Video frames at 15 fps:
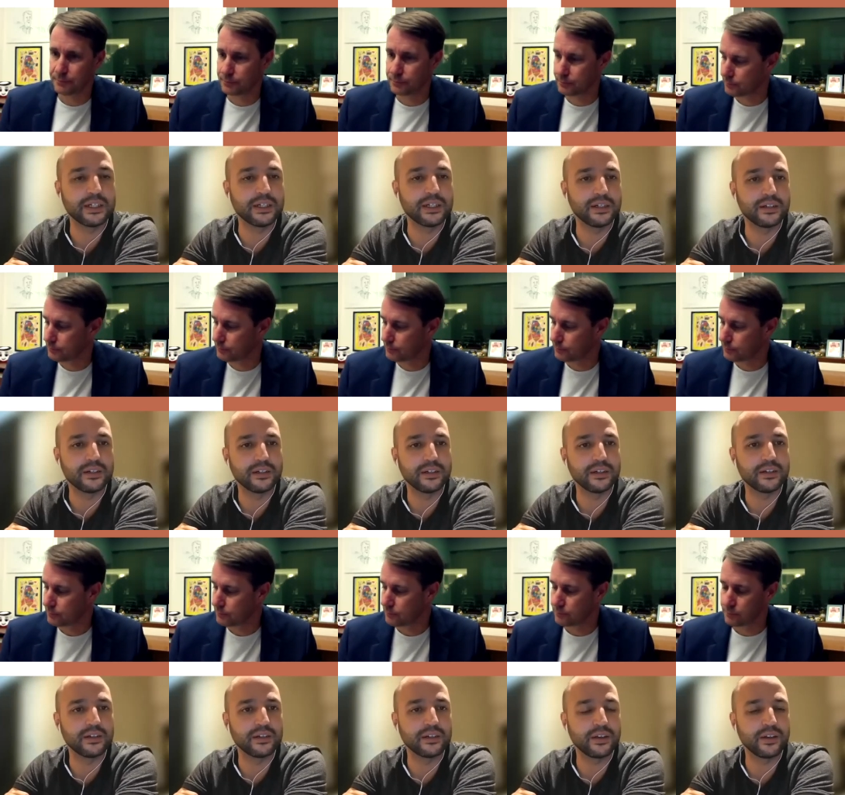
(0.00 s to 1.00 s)
Speaker 1: uh,
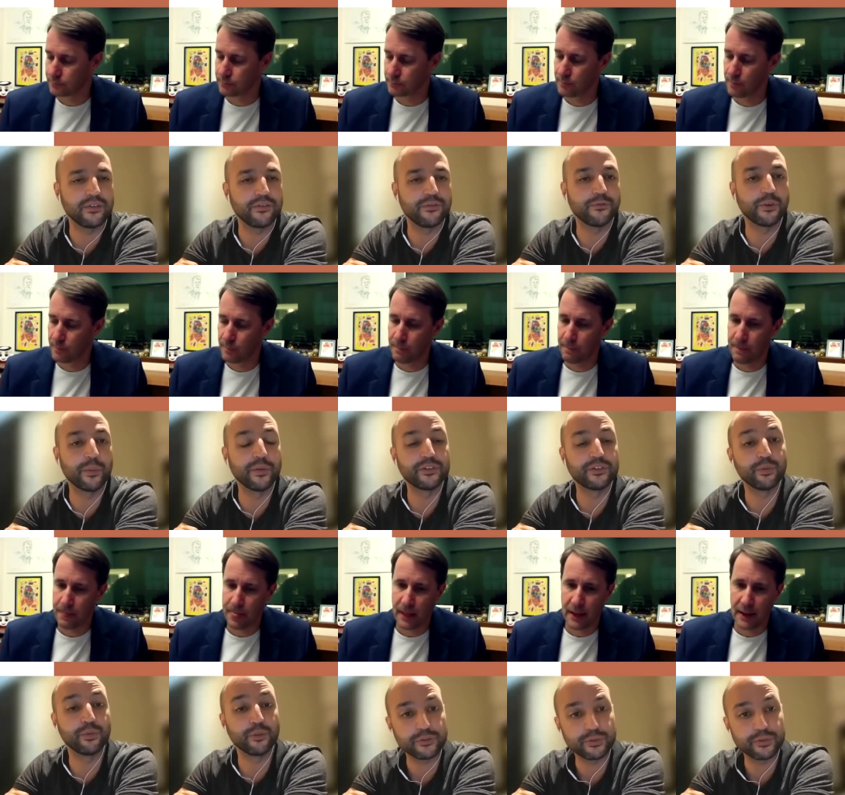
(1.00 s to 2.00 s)
from a
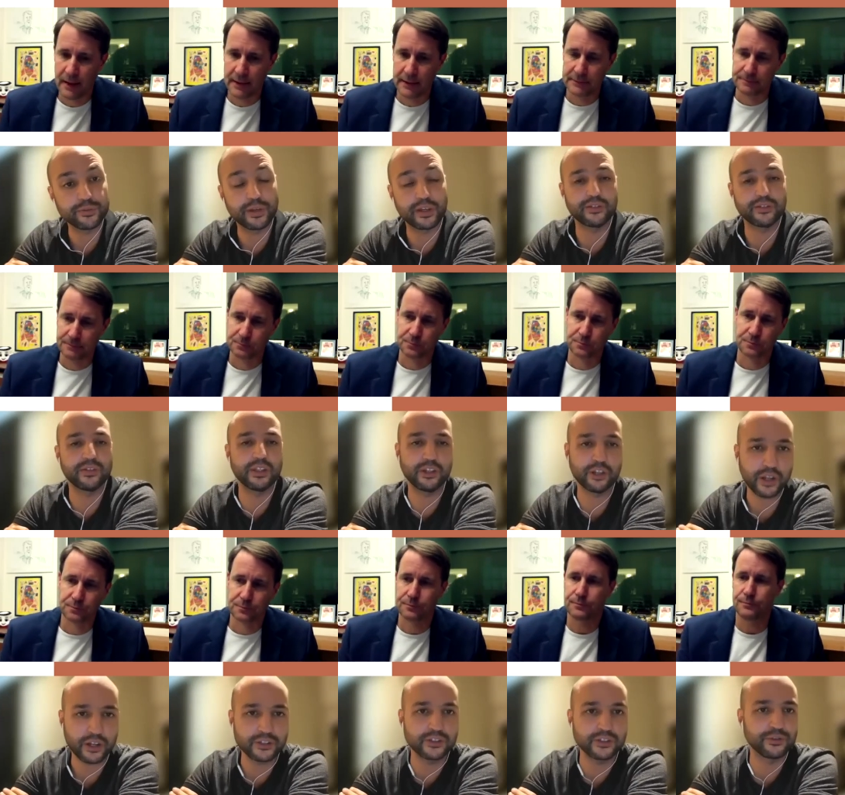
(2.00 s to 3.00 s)
sports perspective,
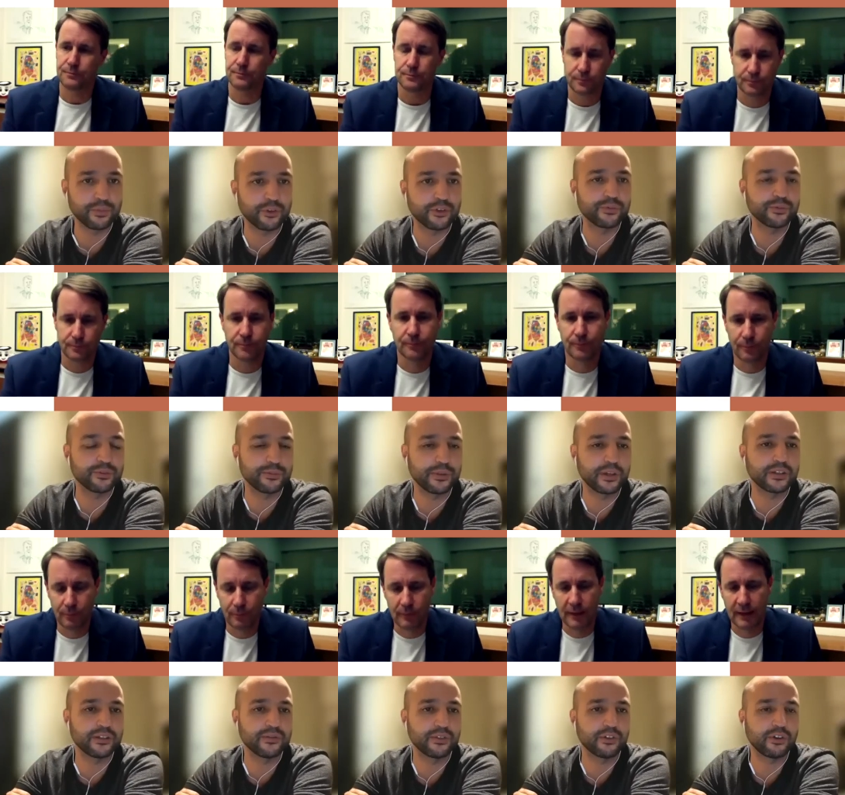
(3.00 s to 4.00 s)
international sports
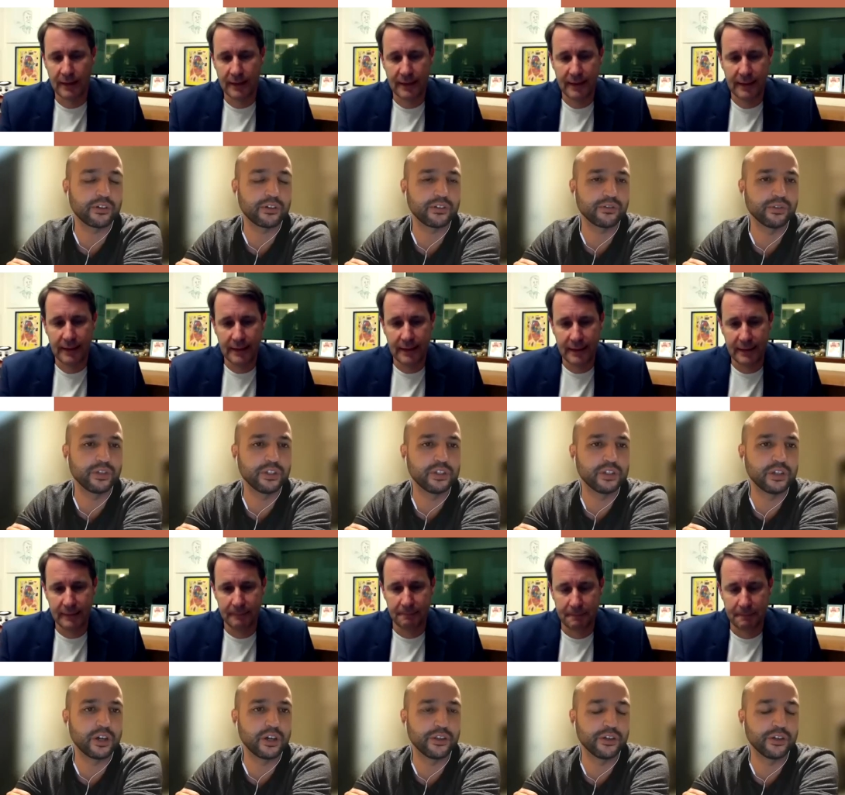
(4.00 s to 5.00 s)
perspective across the region?
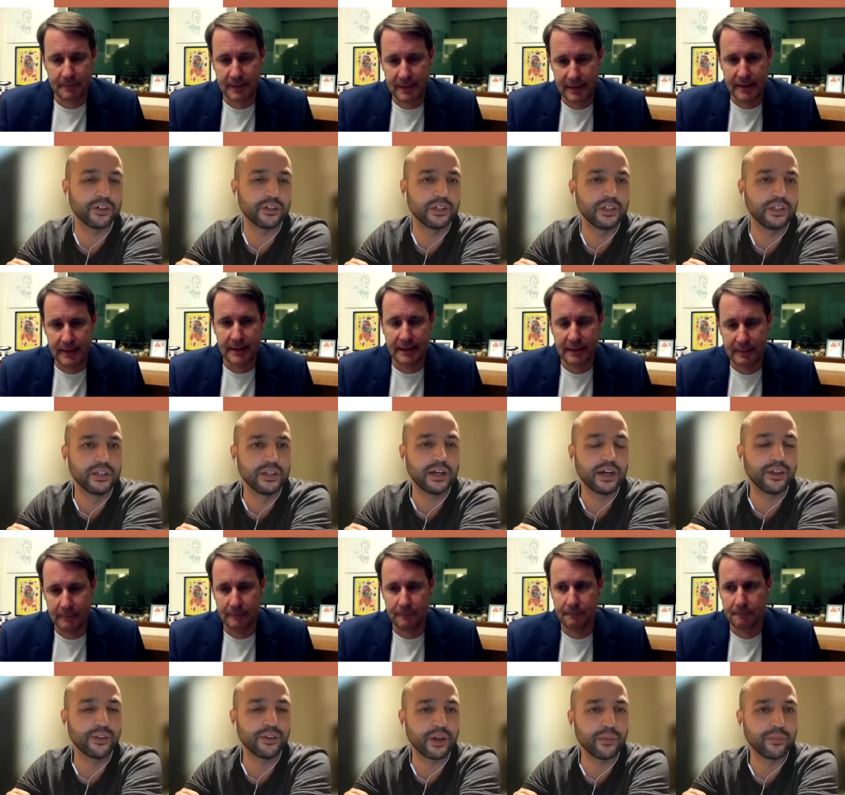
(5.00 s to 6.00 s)
Are there
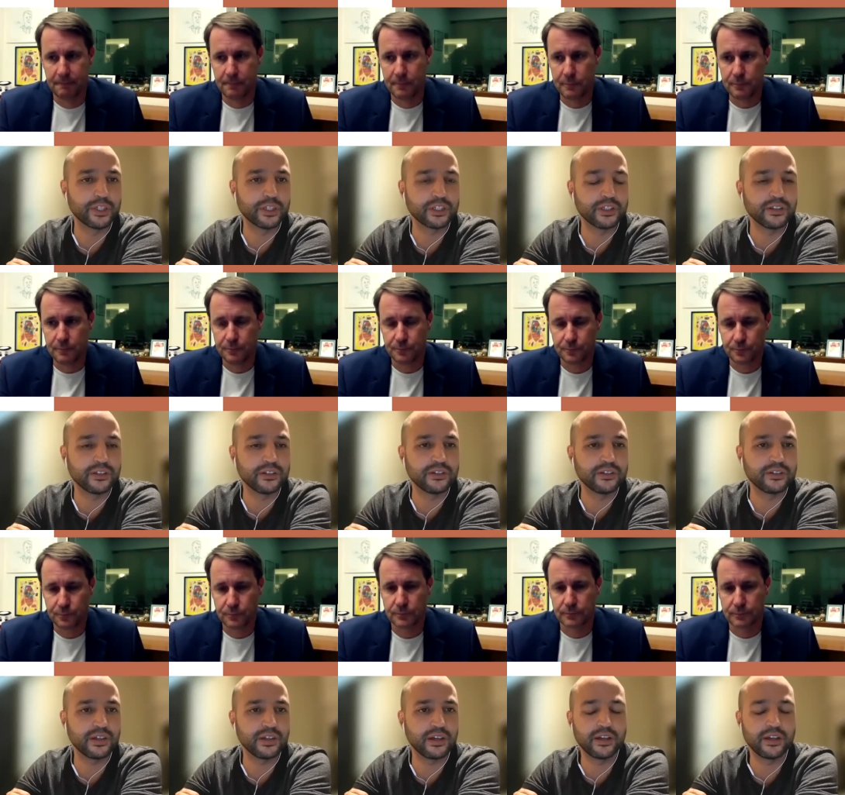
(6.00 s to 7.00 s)
other ambitions
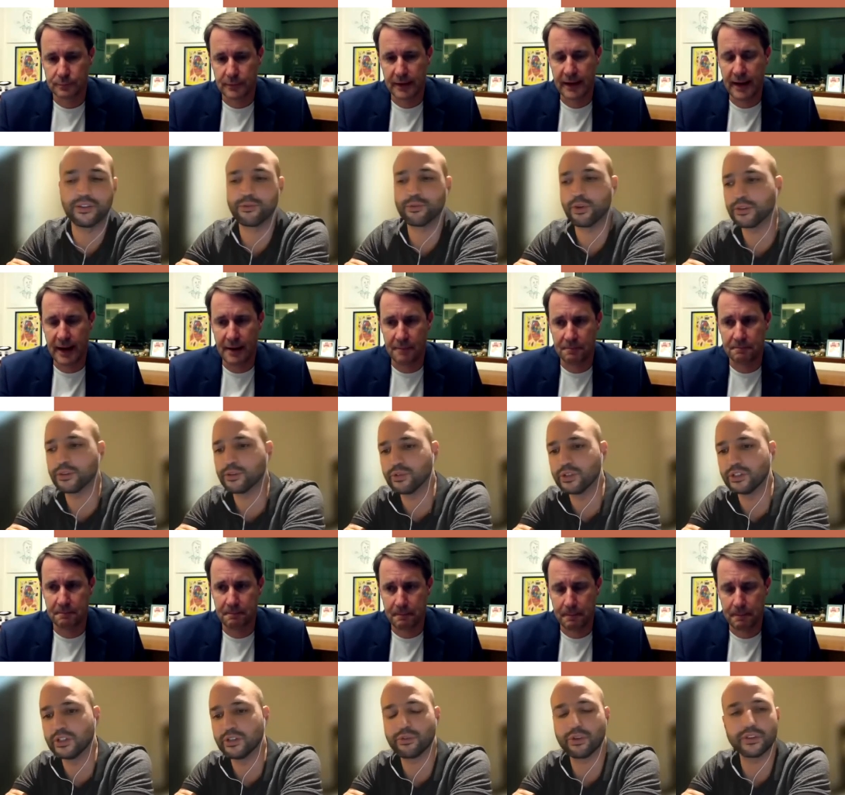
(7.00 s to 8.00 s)
uh, throughout yeah. the
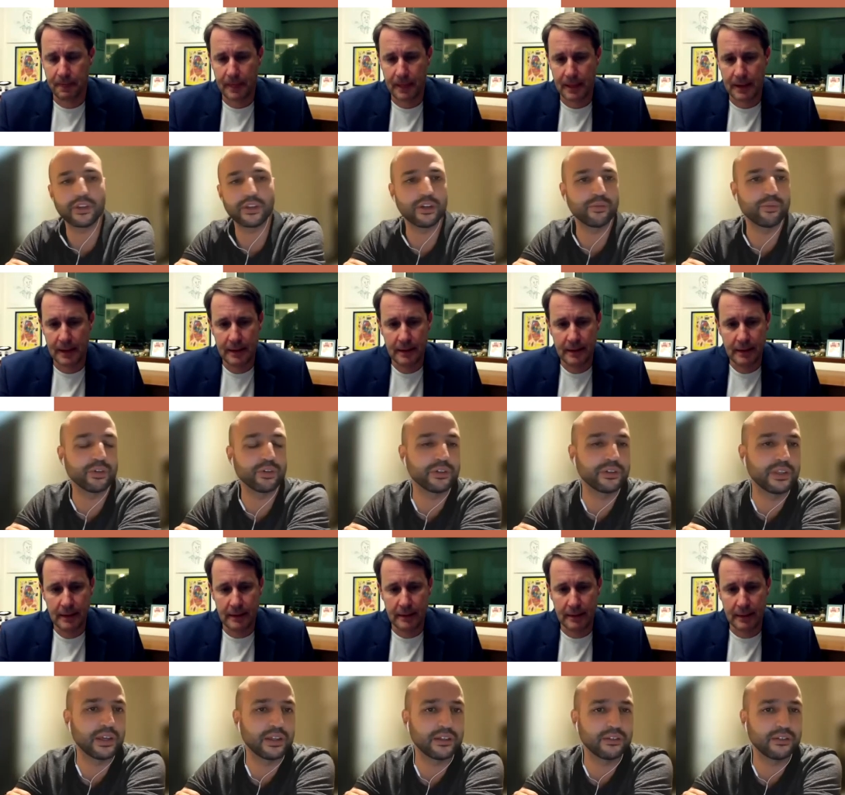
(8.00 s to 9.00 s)
region, throughout the Arab world that